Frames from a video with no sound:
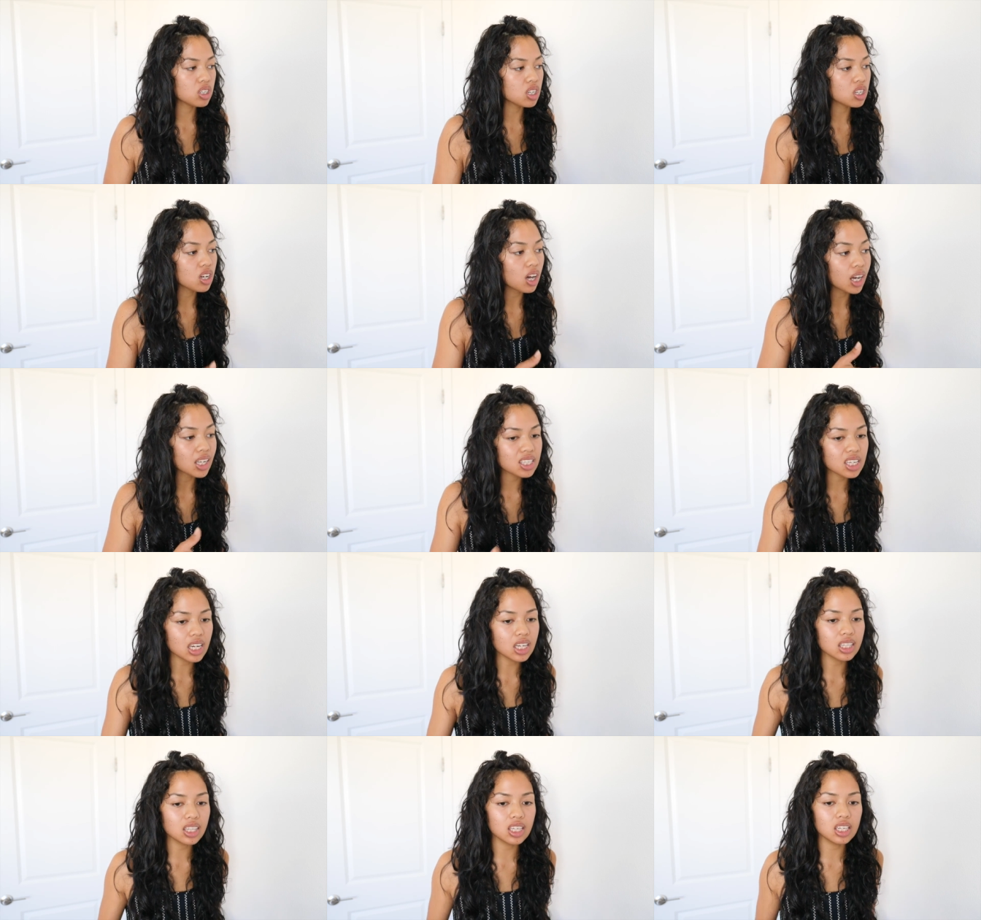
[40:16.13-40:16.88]
to not
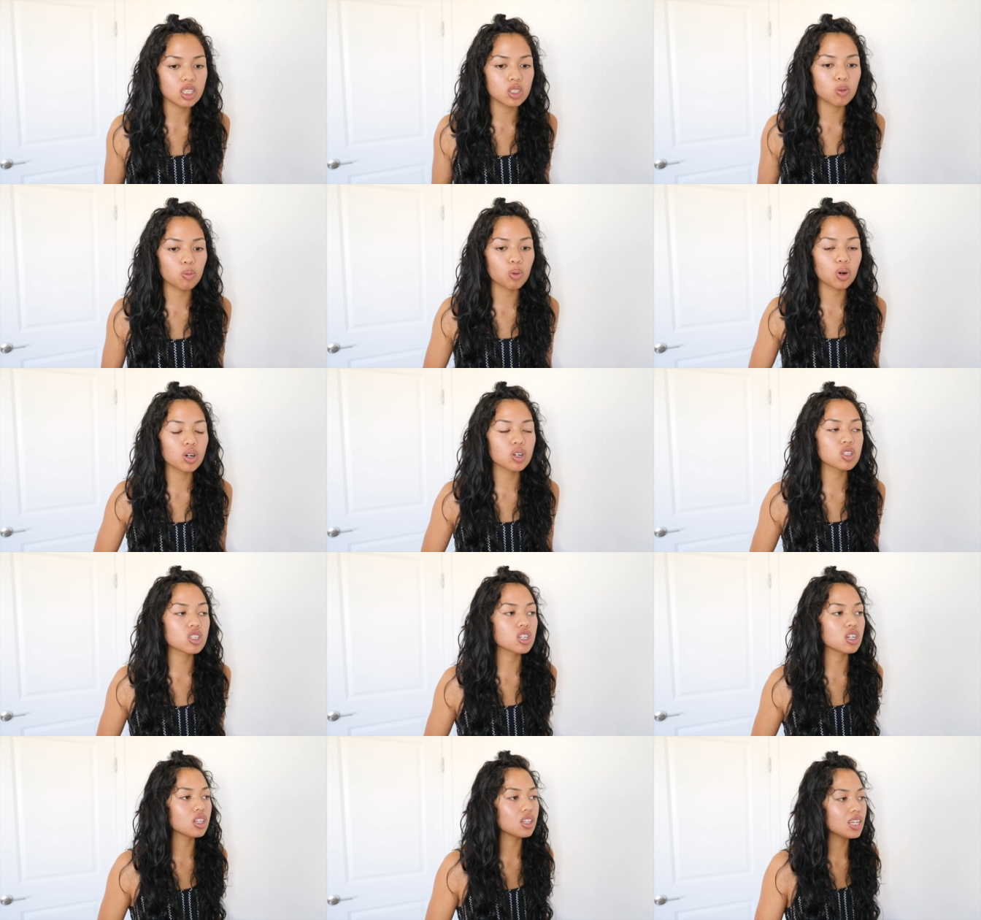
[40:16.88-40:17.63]
take things
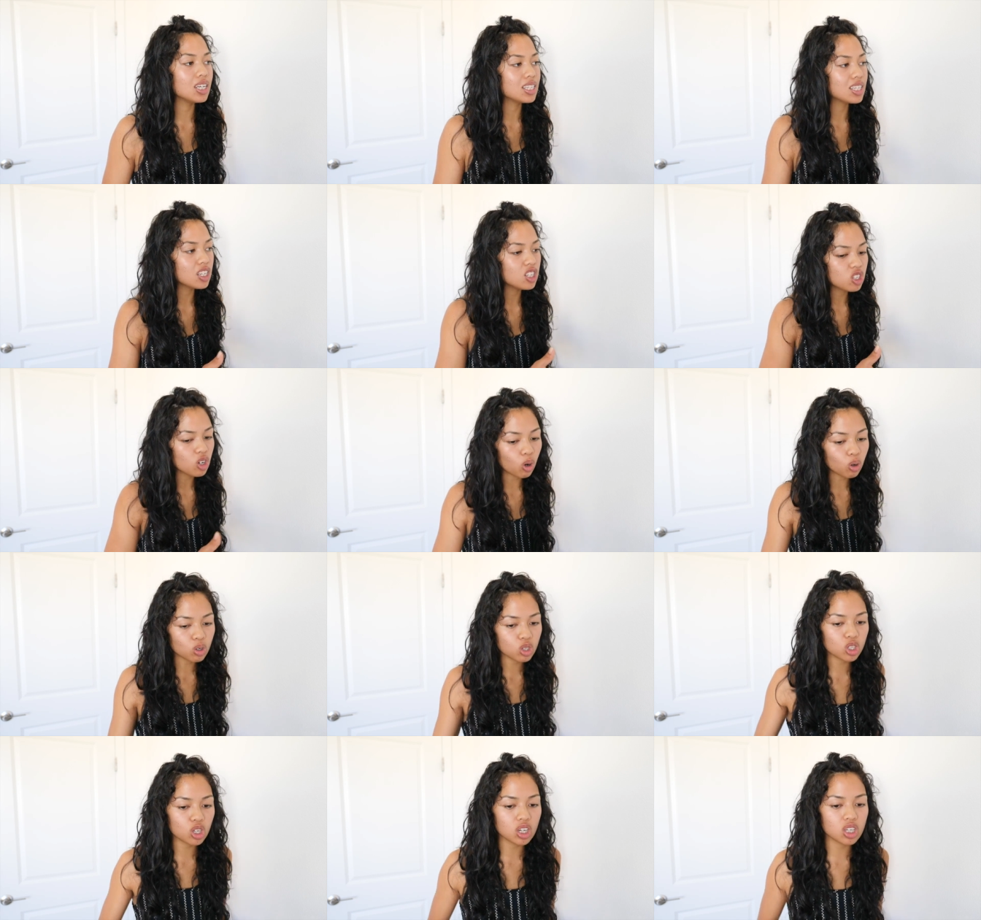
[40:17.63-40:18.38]
personally, to
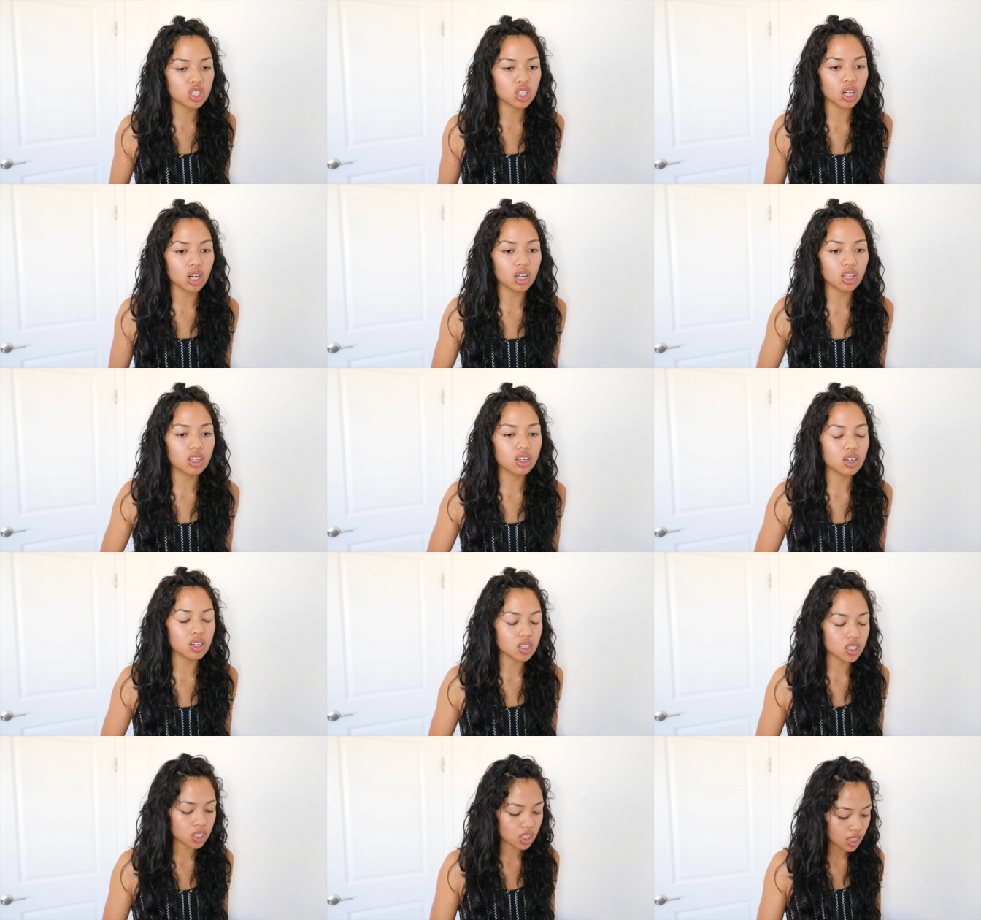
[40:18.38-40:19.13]
don't judge
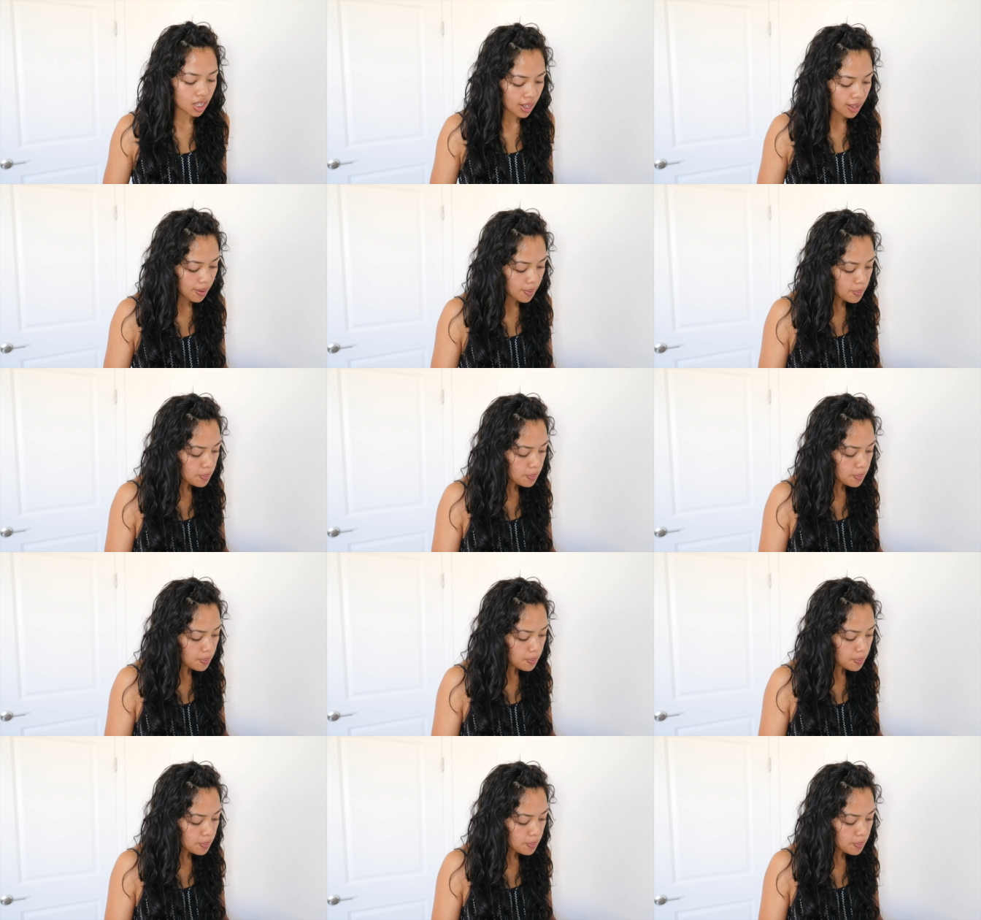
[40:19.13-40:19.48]
others.